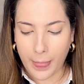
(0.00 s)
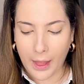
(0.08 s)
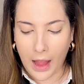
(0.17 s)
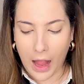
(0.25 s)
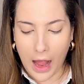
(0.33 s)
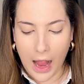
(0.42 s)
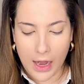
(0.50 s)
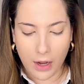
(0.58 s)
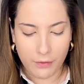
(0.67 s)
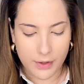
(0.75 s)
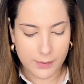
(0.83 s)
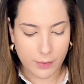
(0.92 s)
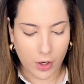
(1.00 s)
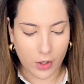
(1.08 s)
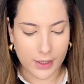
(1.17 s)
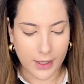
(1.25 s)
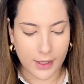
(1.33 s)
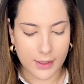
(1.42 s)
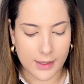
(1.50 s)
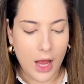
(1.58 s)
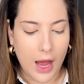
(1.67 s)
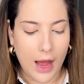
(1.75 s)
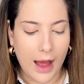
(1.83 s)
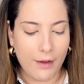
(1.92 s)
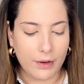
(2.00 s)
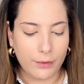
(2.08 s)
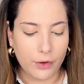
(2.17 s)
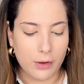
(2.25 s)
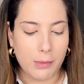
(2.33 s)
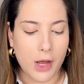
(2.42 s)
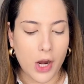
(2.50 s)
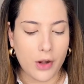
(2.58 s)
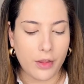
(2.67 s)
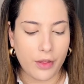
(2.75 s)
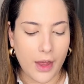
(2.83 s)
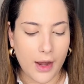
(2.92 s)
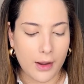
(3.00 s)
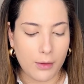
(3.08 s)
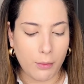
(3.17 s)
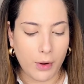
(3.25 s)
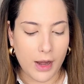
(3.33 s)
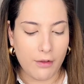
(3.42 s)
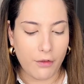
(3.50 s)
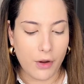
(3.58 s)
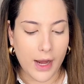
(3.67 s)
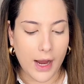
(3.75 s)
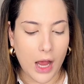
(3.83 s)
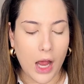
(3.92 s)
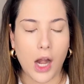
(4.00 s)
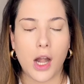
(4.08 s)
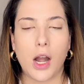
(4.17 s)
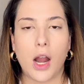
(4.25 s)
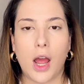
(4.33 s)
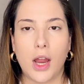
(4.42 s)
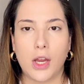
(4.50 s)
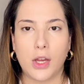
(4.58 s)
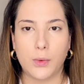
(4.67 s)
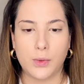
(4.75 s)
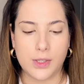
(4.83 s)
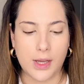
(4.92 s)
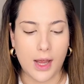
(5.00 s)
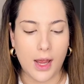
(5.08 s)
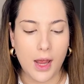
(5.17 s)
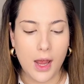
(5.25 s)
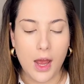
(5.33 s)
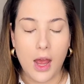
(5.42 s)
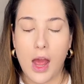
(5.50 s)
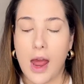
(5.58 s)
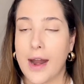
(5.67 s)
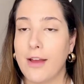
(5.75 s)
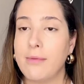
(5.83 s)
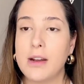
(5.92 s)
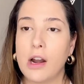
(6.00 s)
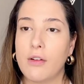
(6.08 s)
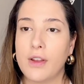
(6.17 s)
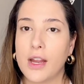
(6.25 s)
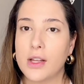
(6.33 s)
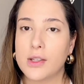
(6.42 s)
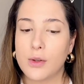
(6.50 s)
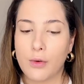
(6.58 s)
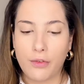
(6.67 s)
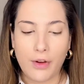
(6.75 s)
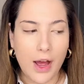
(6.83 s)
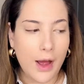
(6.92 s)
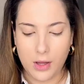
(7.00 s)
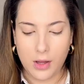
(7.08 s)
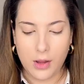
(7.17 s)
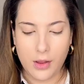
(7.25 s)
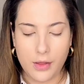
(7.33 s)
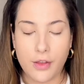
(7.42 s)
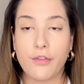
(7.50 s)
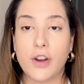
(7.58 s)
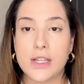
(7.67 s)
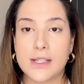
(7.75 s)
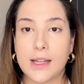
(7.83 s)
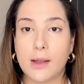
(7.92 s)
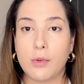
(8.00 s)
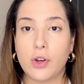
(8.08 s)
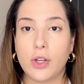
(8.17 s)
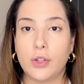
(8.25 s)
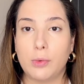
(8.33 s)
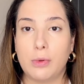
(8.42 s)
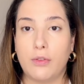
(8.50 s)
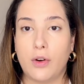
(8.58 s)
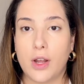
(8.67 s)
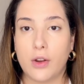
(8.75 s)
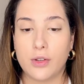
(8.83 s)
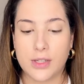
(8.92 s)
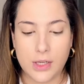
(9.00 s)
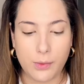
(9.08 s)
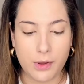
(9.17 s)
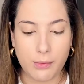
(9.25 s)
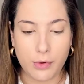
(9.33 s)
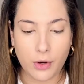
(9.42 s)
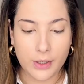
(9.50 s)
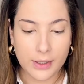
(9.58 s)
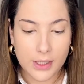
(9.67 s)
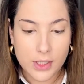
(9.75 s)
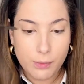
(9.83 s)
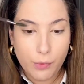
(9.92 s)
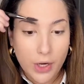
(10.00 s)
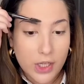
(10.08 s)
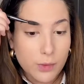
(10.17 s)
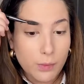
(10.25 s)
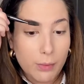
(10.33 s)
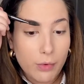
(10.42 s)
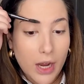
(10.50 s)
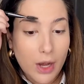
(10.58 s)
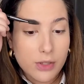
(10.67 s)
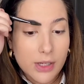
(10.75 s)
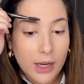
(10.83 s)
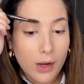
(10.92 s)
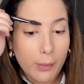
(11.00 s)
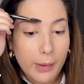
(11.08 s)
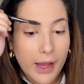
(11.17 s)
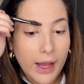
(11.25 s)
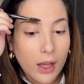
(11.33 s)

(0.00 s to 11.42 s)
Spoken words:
I love this product. I have it for a month and whenever I can I use it, and I've been loving it so far. The first thing I'm gonna do before I continue with the product is brush my brows a little bit.